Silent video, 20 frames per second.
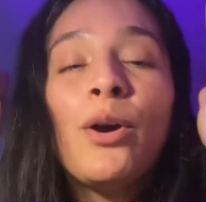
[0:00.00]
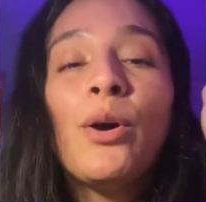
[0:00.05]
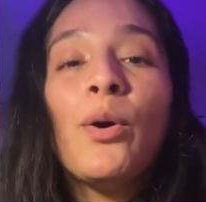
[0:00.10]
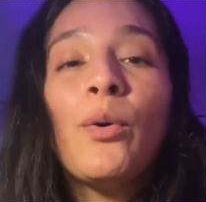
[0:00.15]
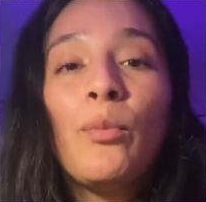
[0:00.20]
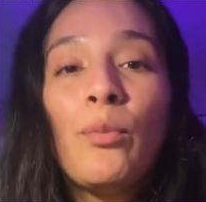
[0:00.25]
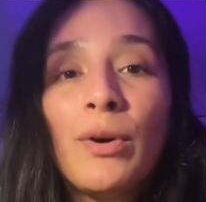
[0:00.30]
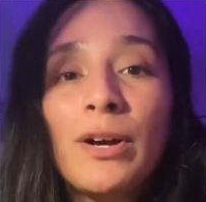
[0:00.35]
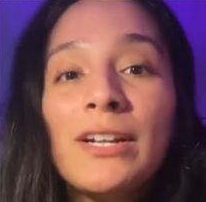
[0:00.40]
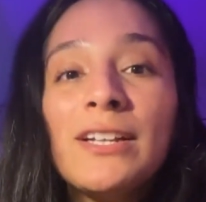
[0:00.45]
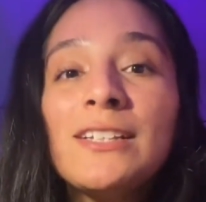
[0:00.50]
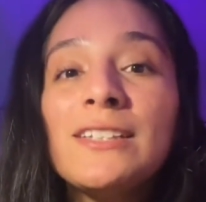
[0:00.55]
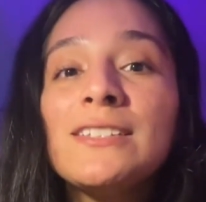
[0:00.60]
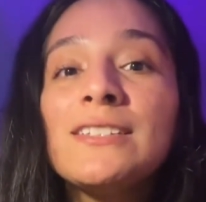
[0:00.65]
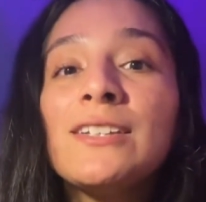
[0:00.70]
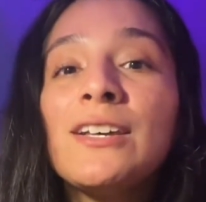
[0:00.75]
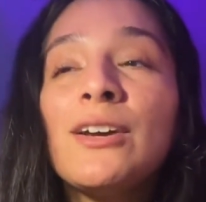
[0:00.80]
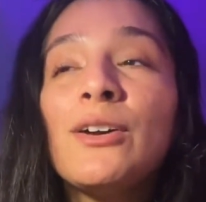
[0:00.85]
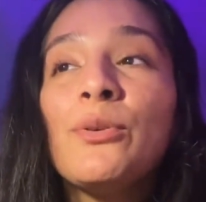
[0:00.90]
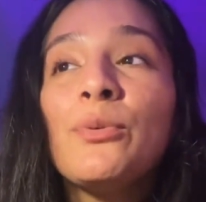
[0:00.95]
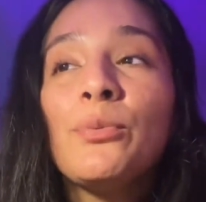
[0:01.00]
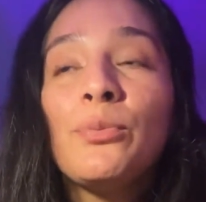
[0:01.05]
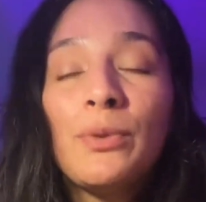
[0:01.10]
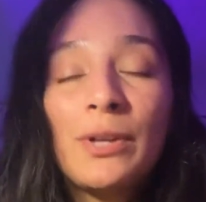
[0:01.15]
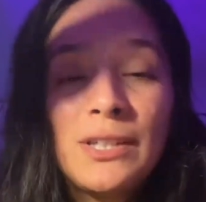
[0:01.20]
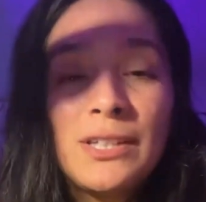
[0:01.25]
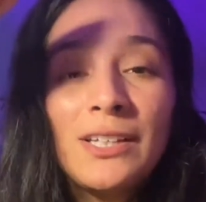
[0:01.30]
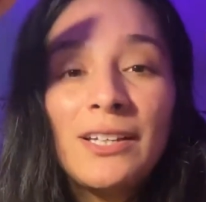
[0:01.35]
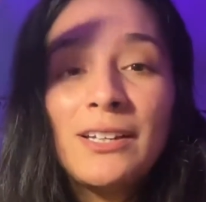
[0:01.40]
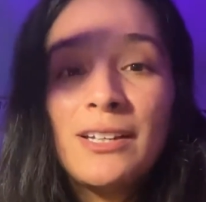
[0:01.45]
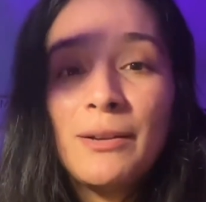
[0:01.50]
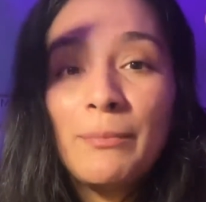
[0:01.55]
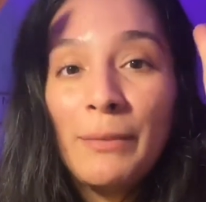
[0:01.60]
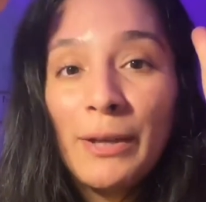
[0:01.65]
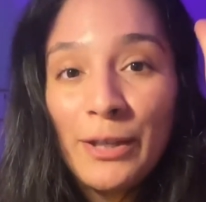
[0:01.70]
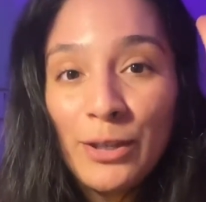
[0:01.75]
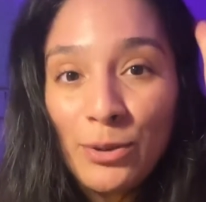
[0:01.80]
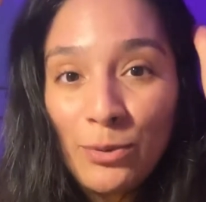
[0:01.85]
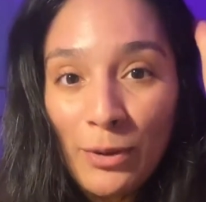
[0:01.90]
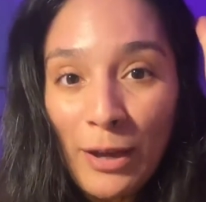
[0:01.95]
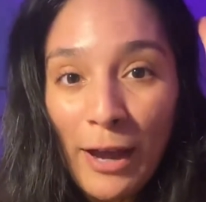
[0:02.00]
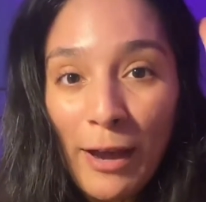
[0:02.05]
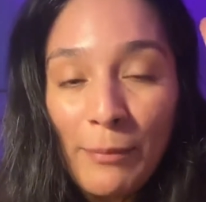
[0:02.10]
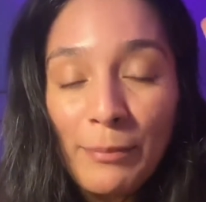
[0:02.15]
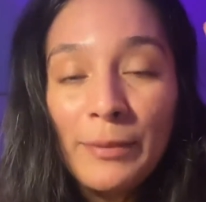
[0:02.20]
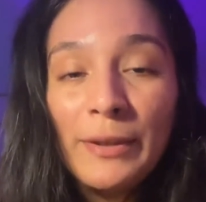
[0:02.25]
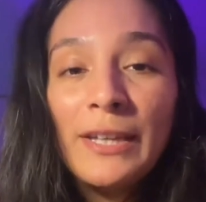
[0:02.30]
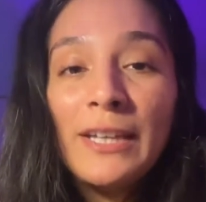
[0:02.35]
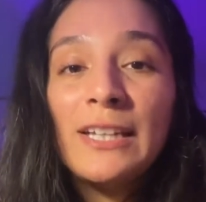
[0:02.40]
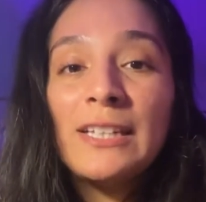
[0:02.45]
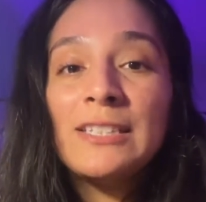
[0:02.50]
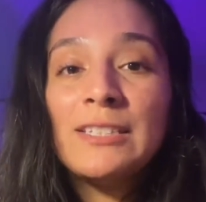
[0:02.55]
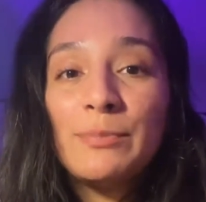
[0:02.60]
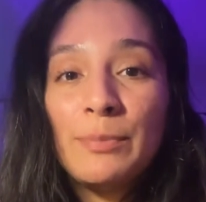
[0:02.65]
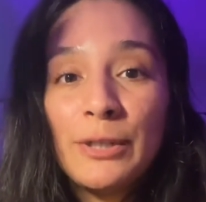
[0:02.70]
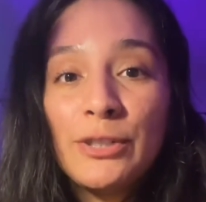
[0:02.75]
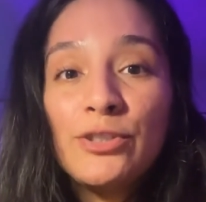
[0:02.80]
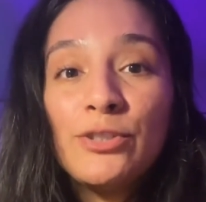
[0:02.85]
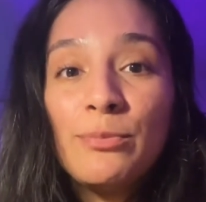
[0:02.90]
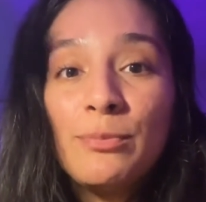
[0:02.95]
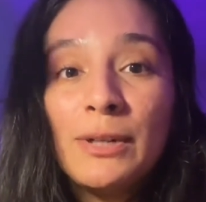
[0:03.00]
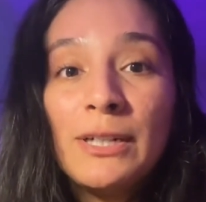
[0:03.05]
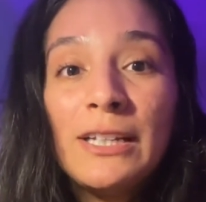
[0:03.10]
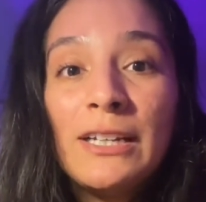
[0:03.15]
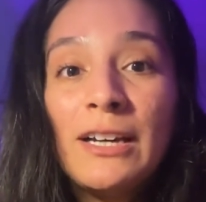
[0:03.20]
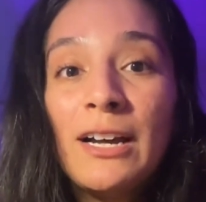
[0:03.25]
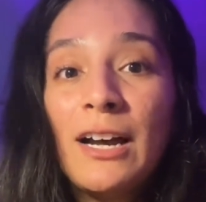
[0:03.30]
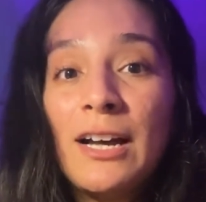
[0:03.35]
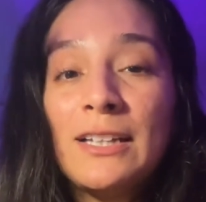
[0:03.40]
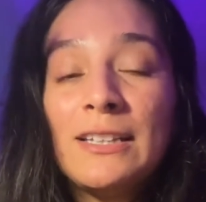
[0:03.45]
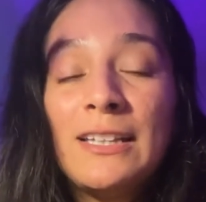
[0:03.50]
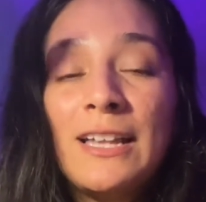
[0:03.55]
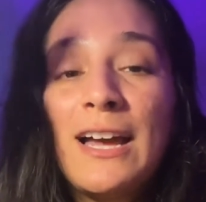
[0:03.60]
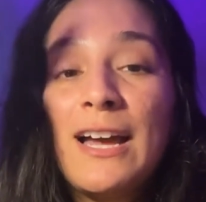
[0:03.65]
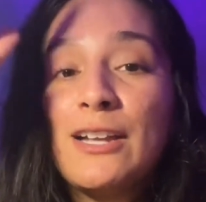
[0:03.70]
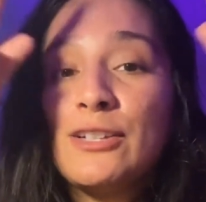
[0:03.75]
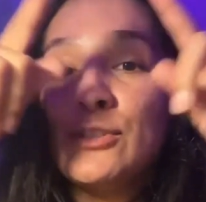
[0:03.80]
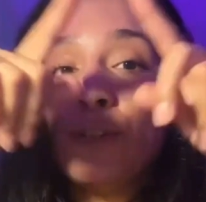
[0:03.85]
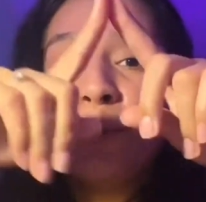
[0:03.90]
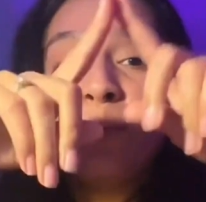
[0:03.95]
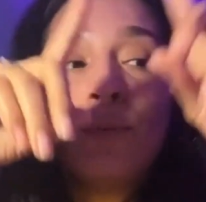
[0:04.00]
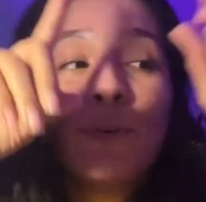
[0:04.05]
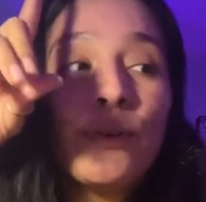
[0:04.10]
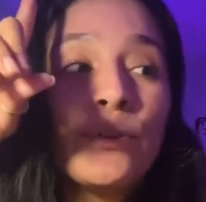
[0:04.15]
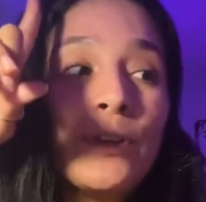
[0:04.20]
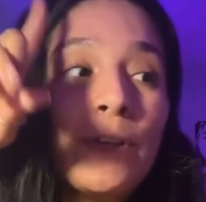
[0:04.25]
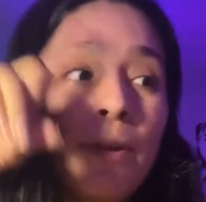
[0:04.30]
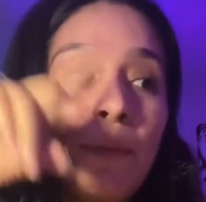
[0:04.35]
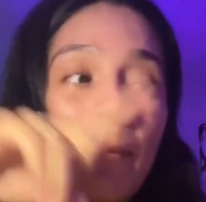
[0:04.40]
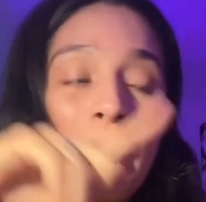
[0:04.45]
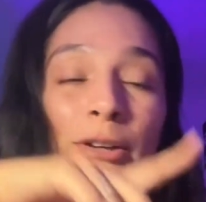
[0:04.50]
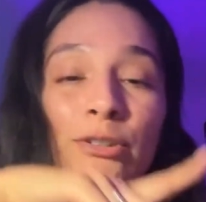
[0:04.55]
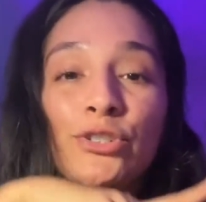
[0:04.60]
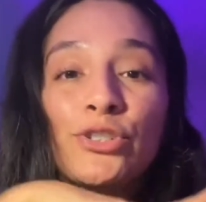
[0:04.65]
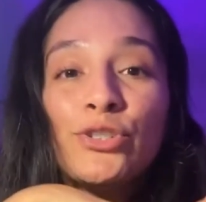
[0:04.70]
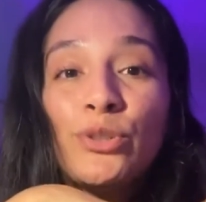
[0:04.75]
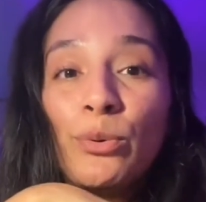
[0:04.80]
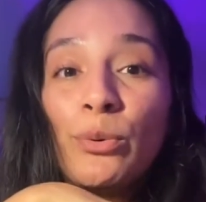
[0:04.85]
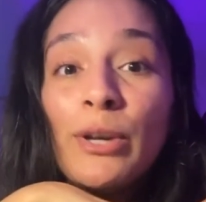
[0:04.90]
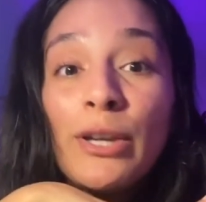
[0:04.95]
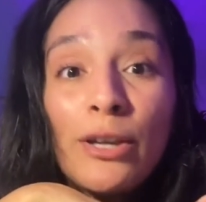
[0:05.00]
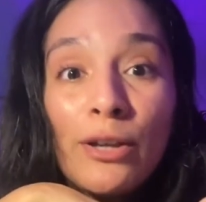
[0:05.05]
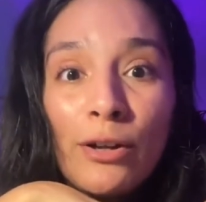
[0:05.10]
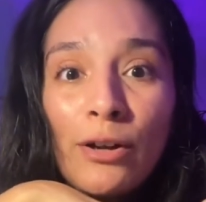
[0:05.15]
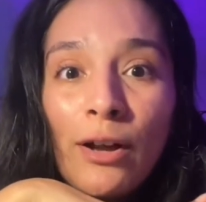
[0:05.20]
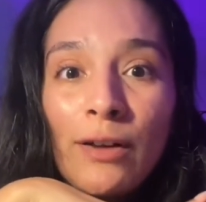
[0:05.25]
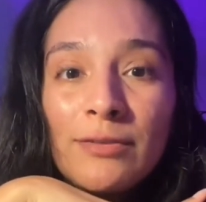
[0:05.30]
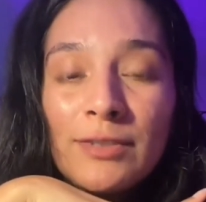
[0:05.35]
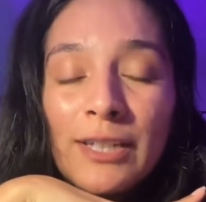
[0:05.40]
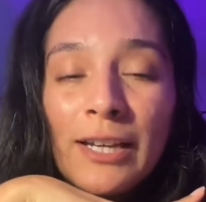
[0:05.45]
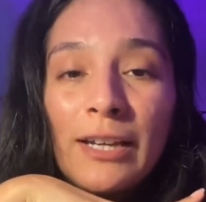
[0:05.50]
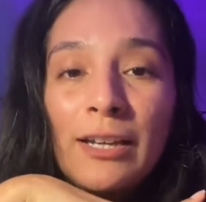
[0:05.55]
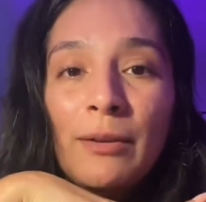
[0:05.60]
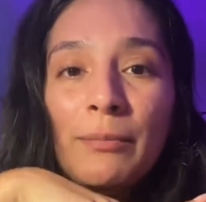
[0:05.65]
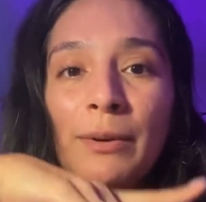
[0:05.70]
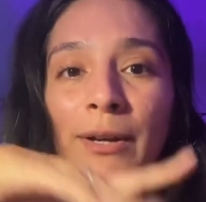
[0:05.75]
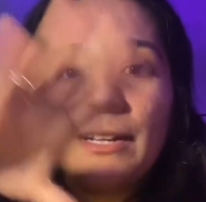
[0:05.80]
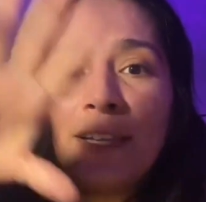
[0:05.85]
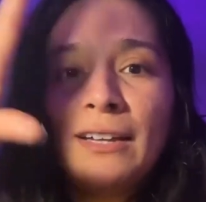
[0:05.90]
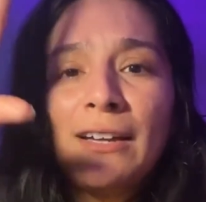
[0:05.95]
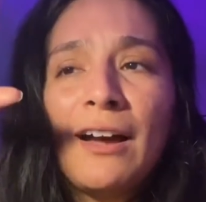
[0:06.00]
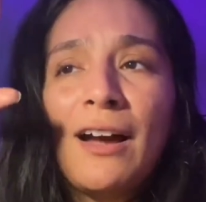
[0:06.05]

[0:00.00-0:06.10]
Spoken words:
What is really gonna make you happy, and spend your money on that. Don't worry about showing it off to anybody.